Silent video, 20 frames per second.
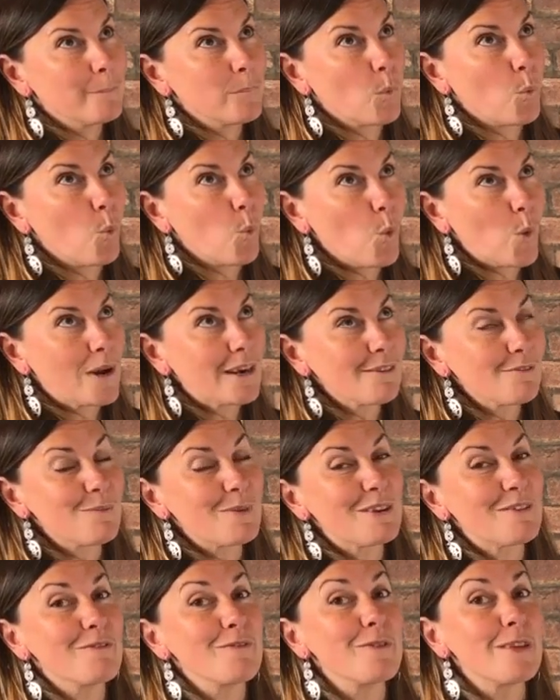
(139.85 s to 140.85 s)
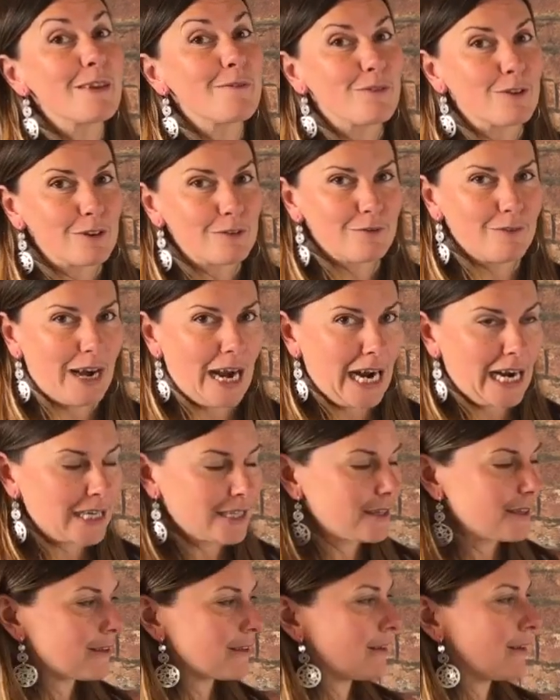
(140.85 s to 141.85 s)
one of my favorite
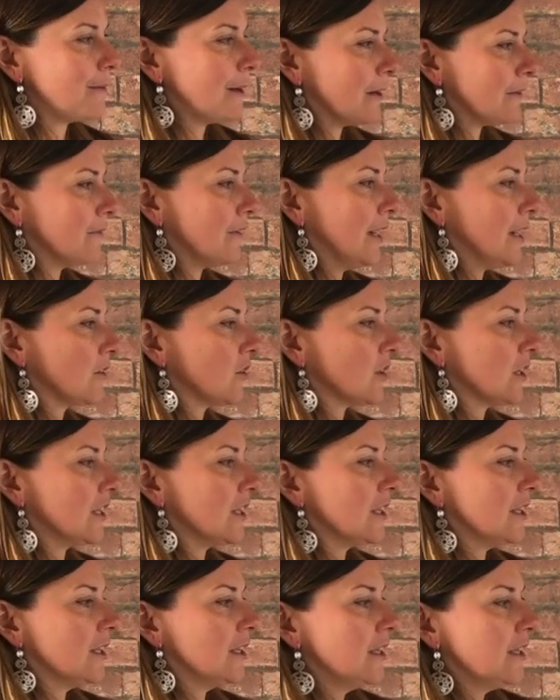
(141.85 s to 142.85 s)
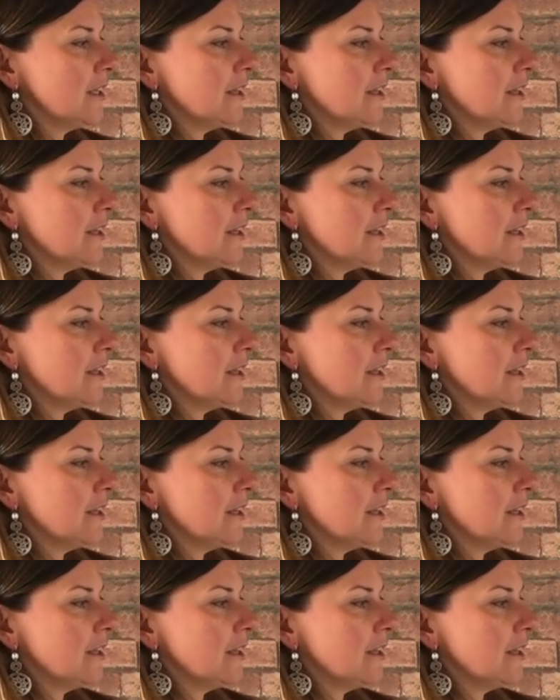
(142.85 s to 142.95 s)
facts about fascia,